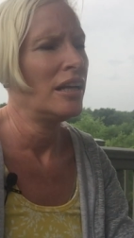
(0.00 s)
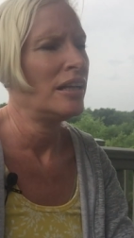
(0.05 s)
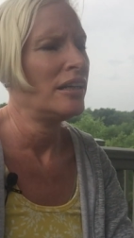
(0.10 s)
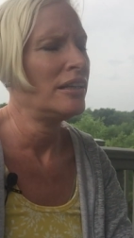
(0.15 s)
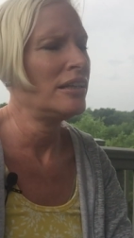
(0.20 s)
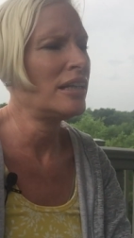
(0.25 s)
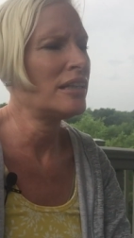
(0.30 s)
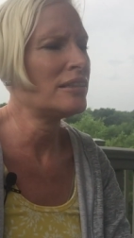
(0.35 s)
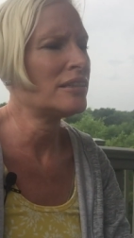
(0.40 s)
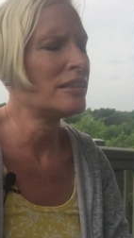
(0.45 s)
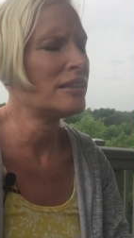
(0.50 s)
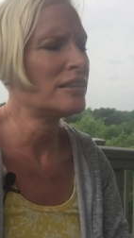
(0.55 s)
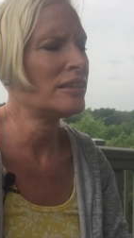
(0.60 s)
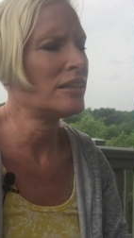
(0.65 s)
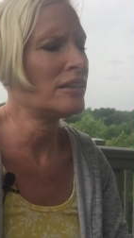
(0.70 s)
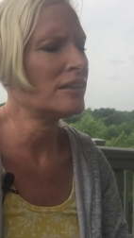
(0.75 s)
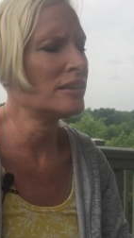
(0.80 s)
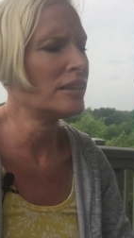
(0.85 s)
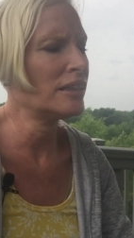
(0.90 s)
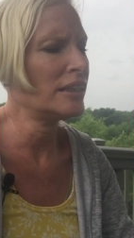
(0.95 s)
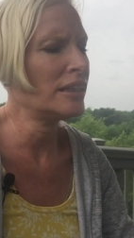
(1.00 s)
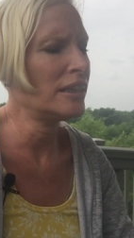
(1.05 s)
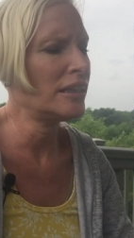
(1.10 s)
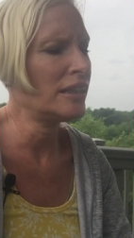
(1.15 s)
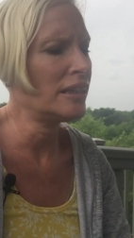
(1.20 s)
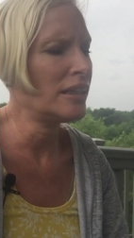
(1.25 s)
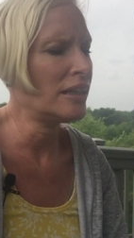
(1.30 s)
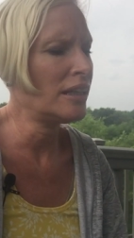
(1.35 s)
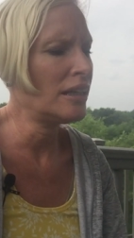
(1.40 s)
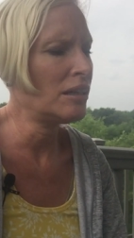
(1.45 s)

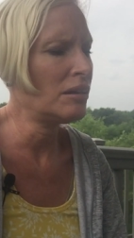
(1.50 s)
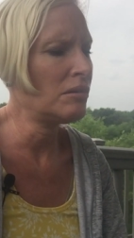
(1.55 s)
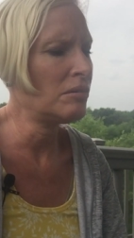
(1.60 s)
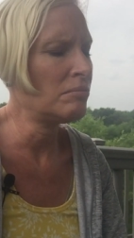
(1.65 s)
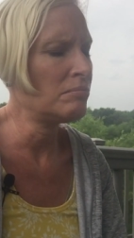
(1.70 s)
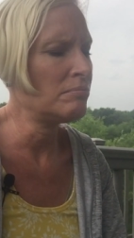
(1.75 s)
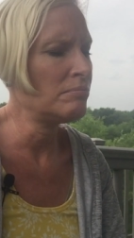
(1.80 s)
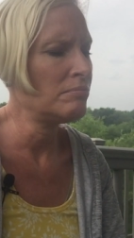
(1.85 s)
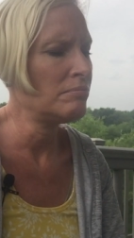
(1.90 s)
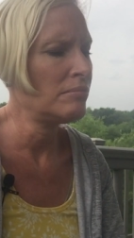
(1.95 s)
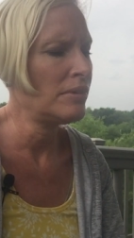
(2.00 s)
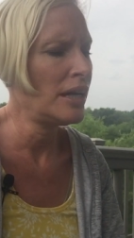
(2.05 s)
necessarily um,